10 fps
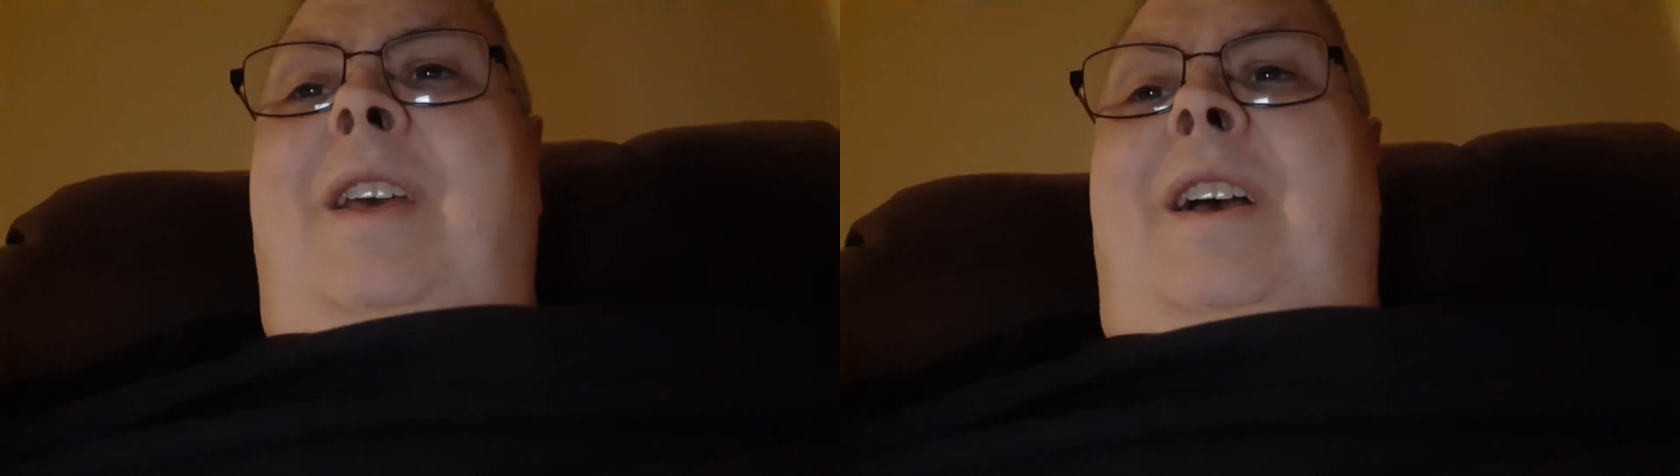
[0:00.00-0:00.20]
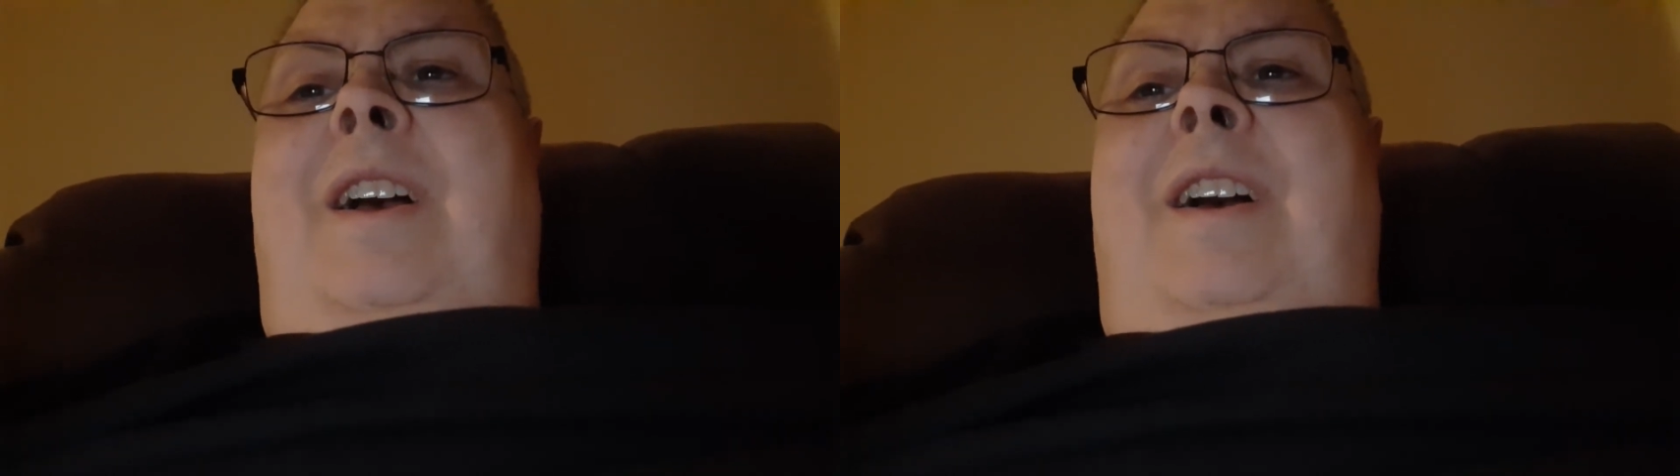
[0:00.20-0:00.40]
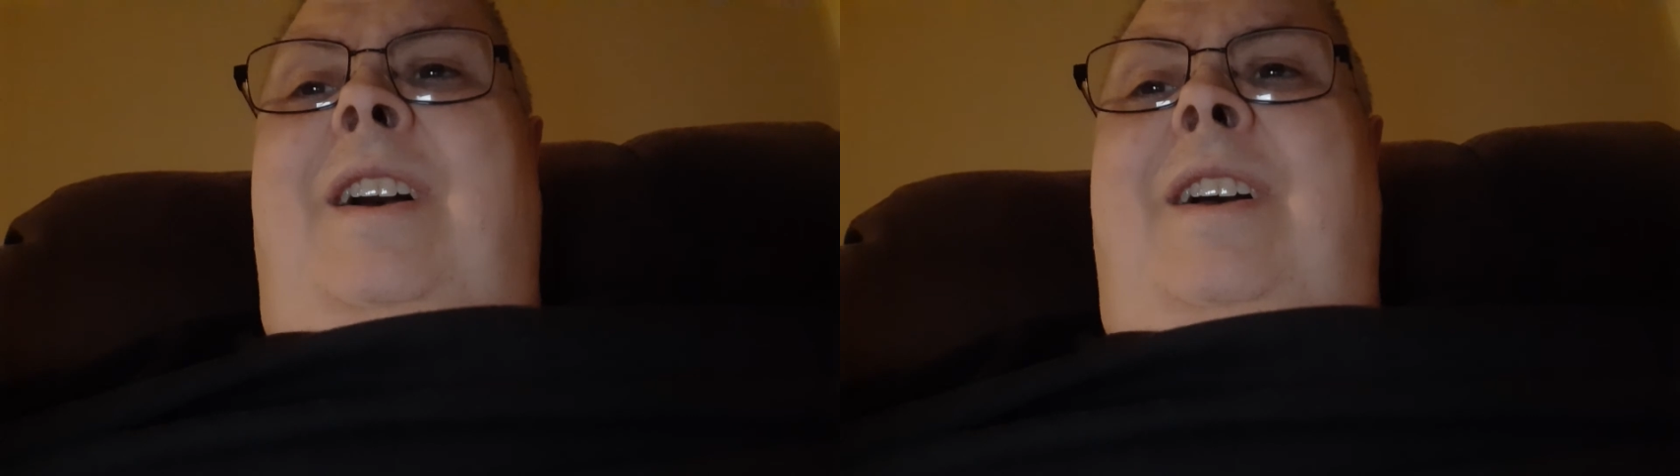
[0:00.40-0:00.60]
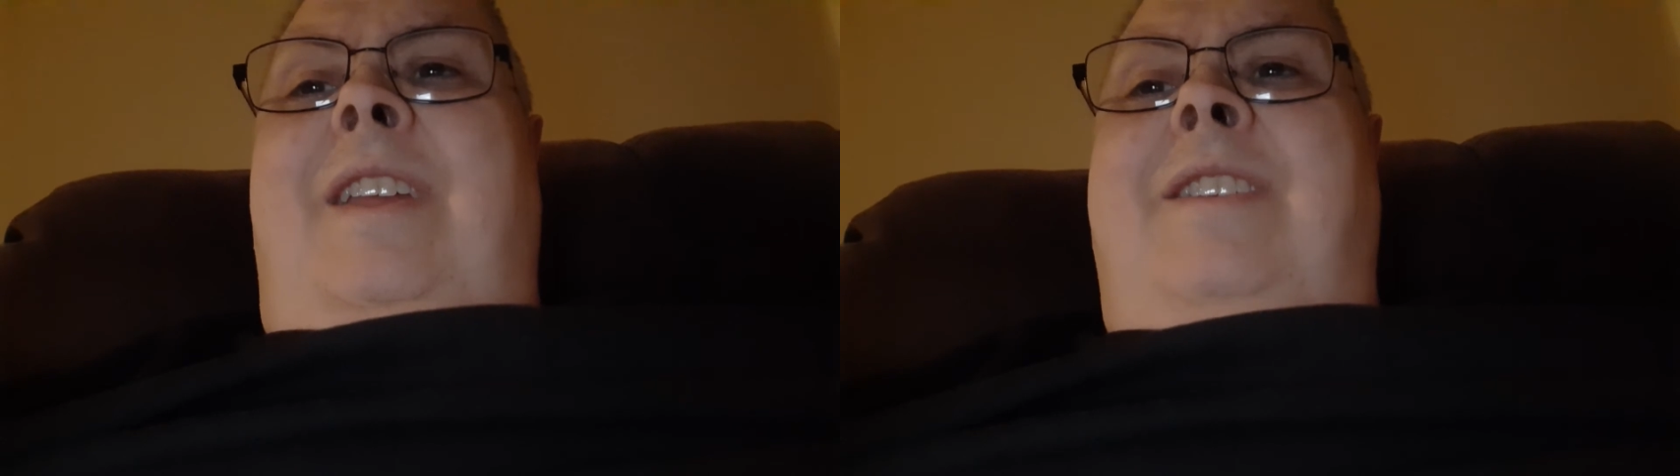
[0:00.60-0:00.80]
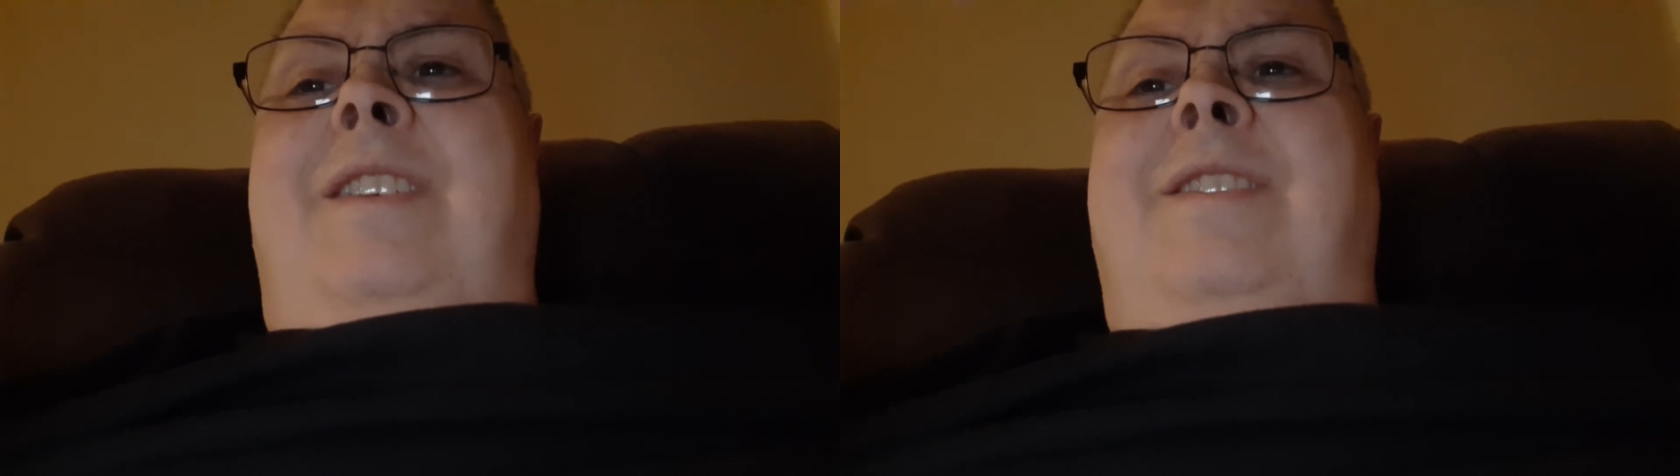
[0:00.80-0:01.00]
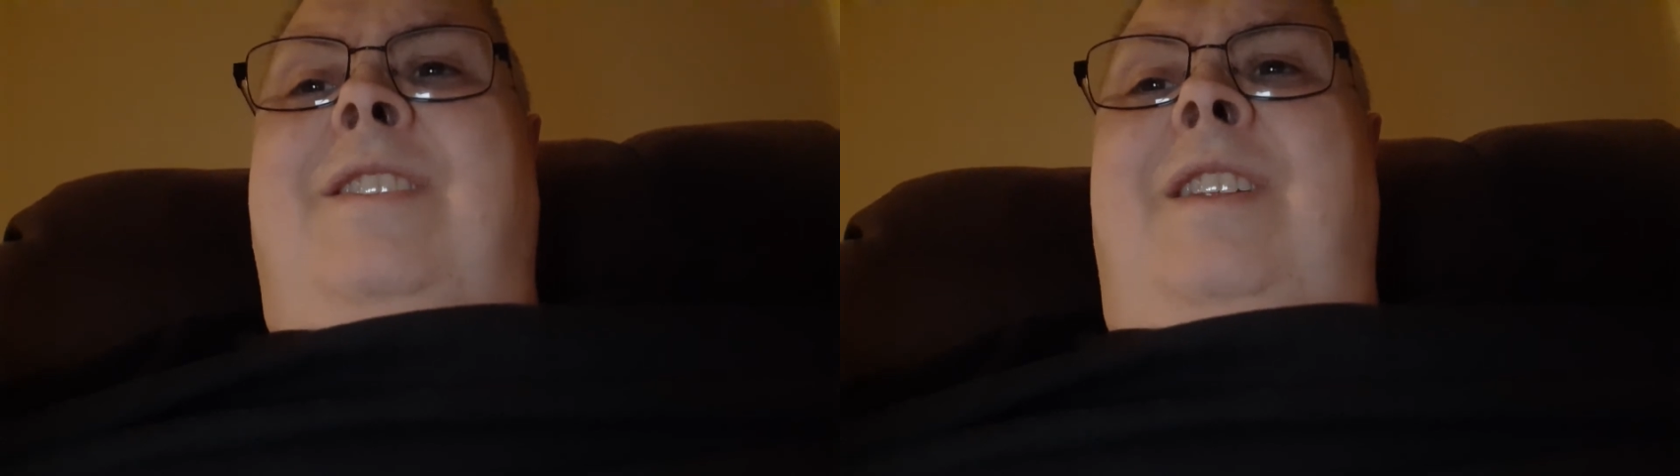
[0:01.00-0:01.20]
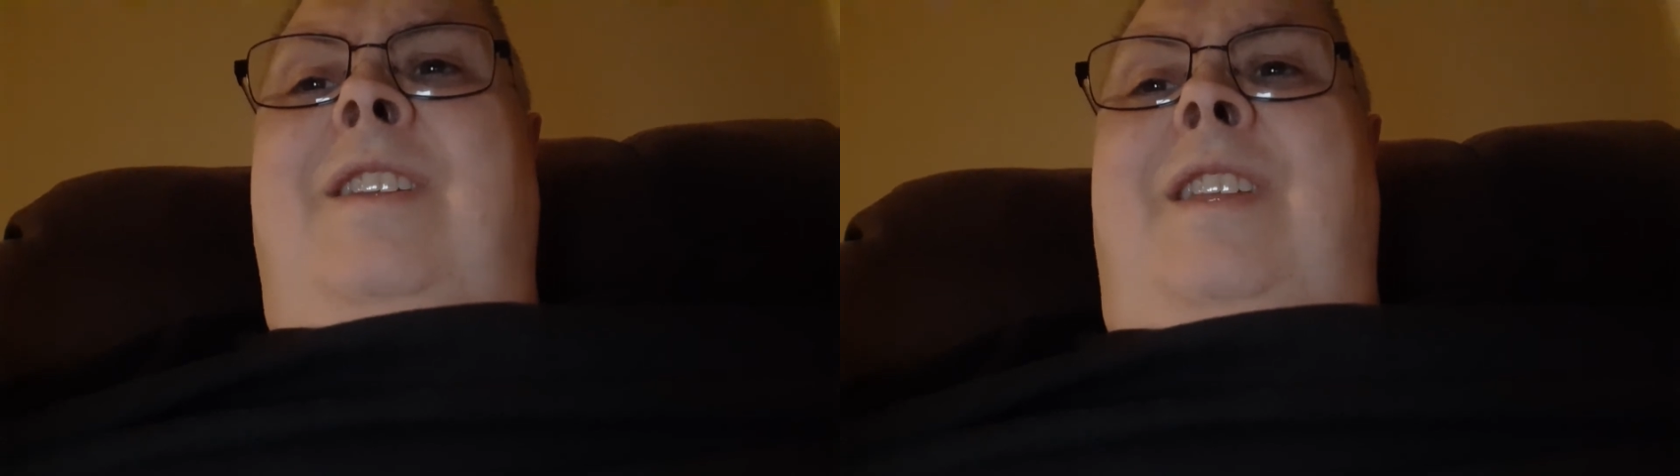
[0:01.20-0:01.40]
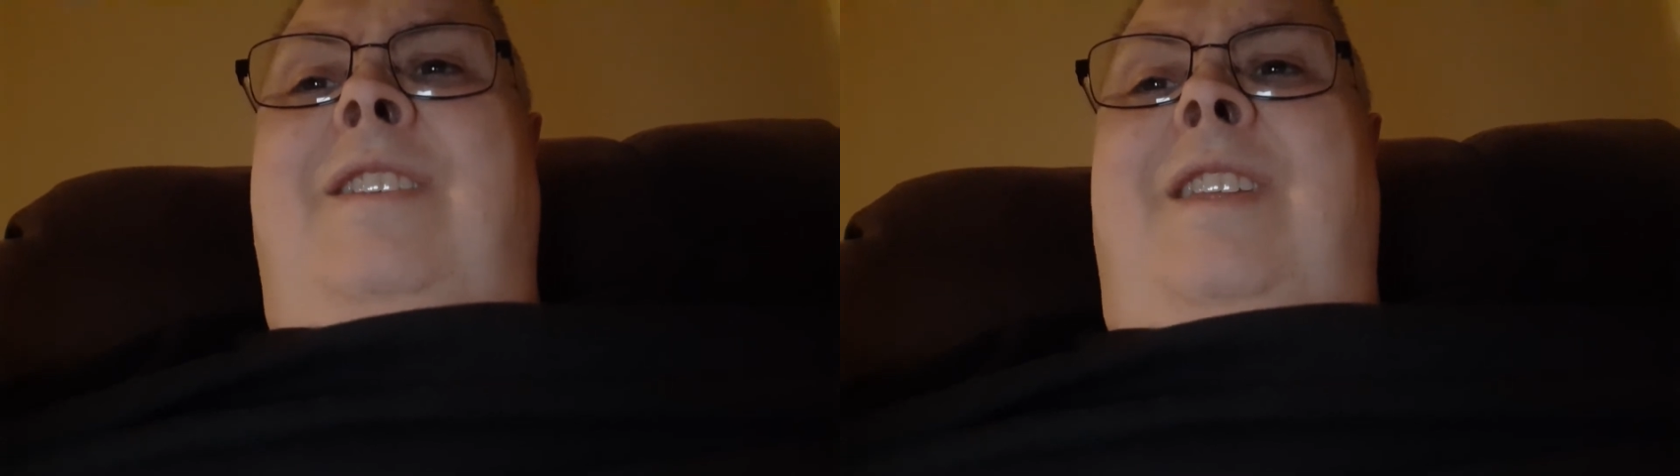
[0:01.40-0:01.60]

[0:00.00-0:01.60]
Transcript: Uh, it doesn't. It,